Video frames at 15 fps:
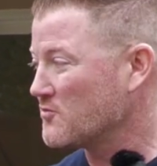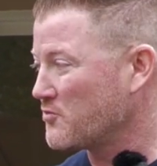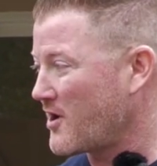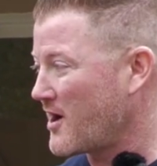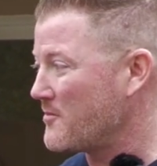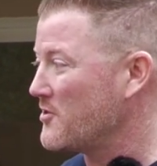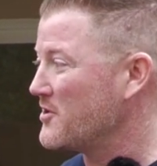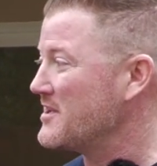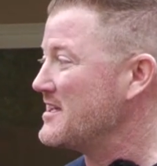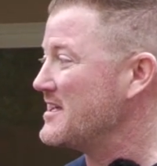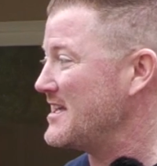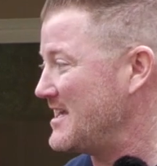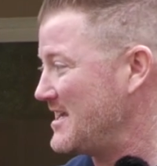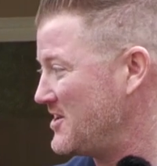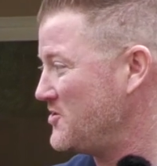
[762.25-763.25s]
property
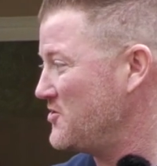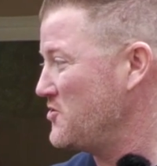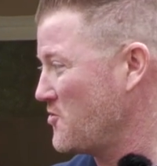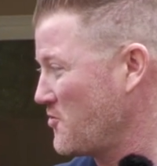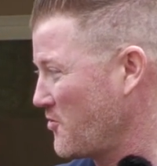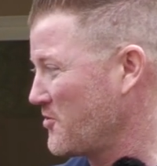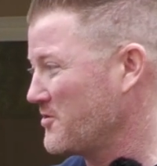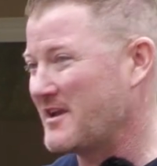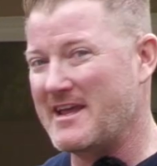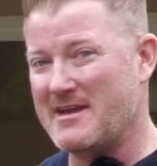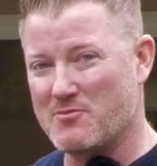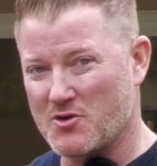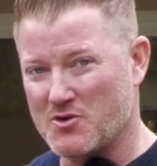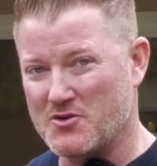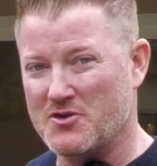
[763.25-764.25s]
in your
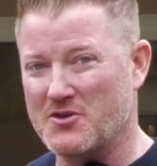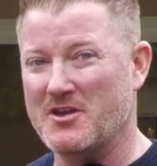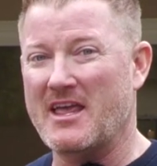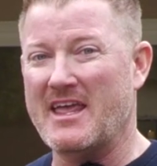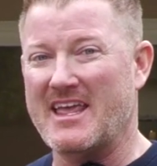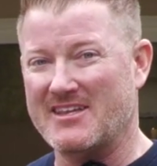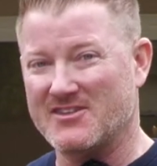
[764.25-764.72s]
neighborhood